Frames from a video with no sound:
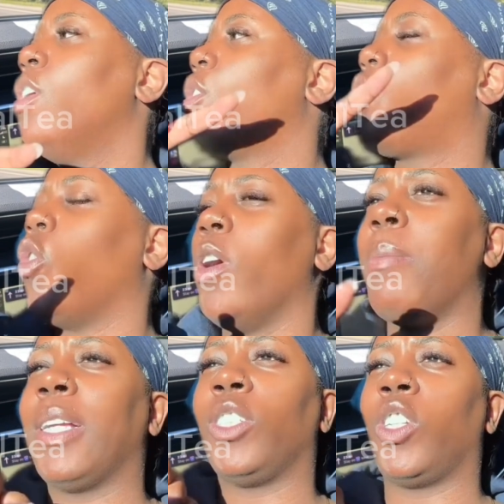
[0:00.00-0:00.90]
Corey
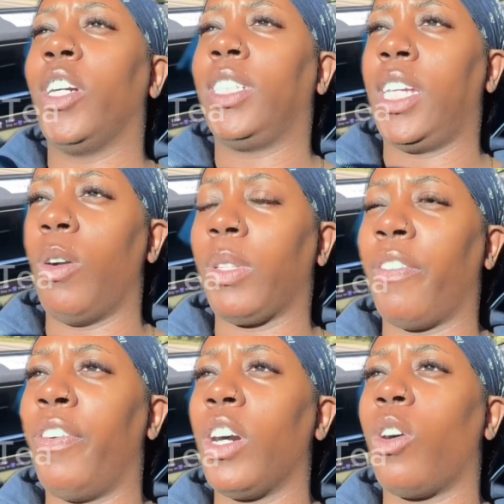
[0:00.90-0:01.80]
about to start seeing what the
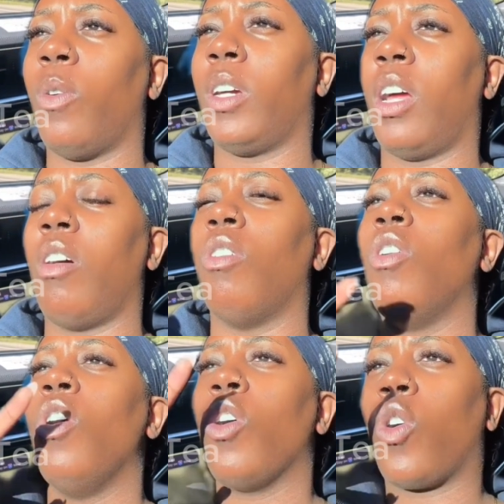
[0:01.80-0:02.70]
fuck going on.
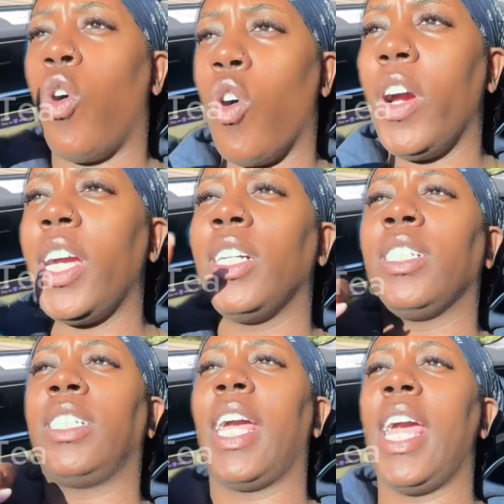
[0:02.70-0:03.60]
Corey
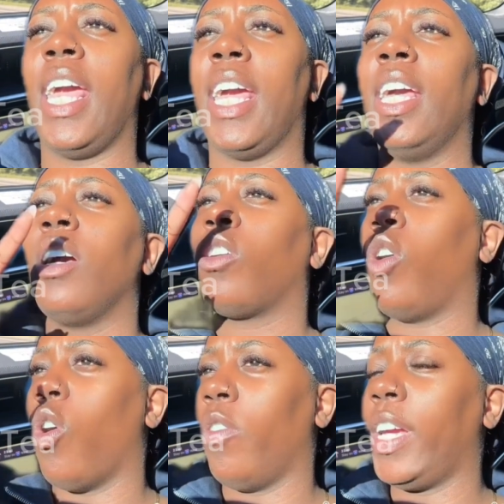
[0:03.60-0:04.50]
understand.
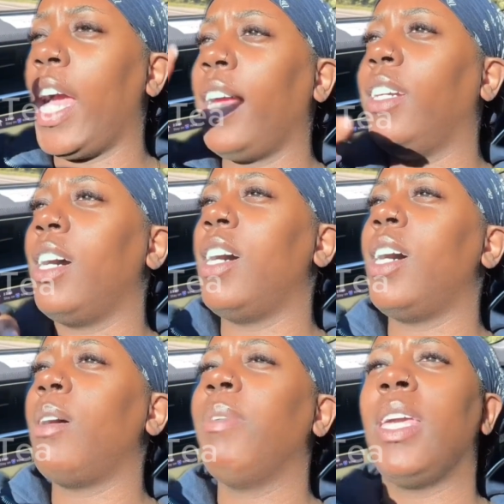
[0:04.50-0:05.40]
Corey ain't
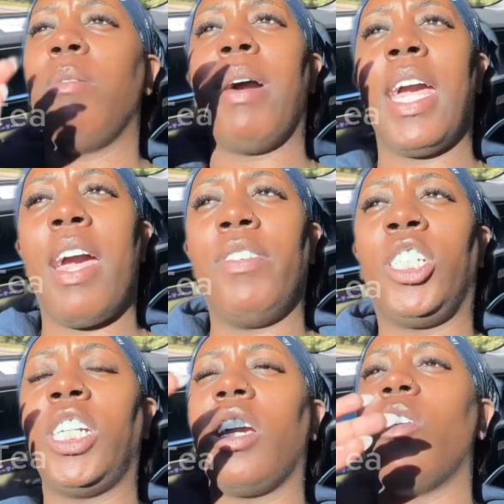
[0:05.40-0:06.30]
dumb. He might have his
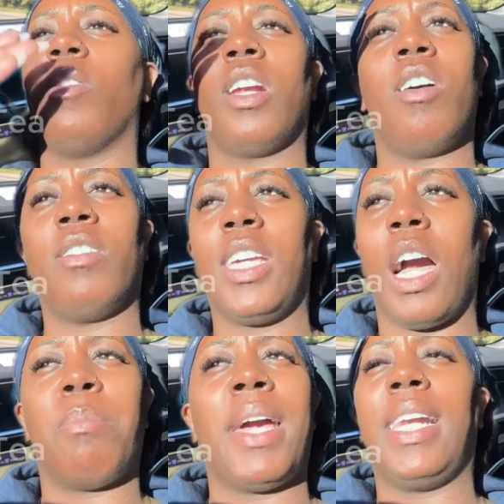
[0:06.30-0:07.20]
shit going on, and y'all
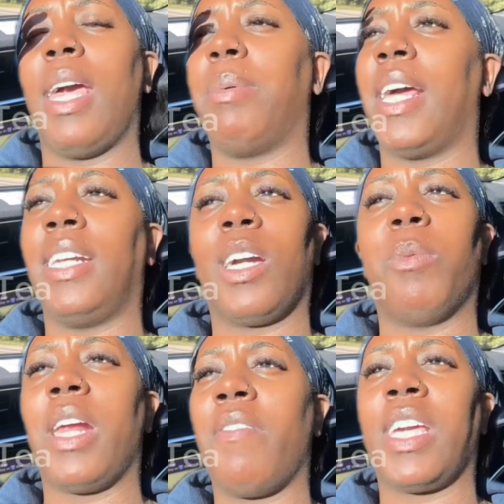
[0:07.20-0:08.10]
might label that nigga
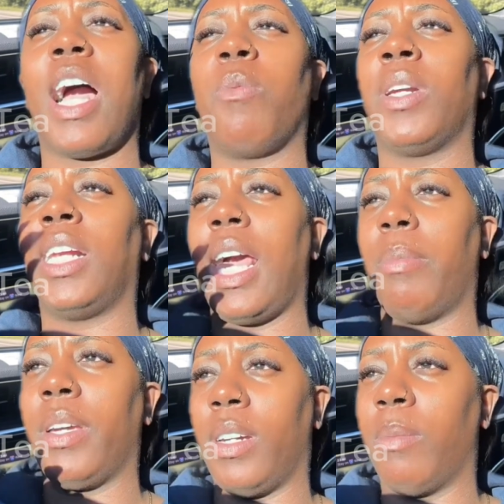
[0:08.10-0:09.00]
whatever y'all want to label
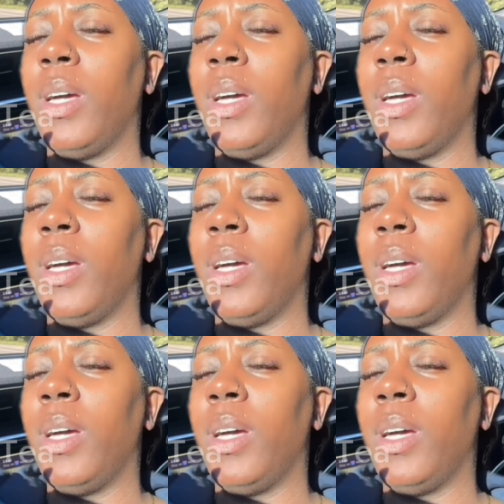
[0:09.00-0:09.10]
him.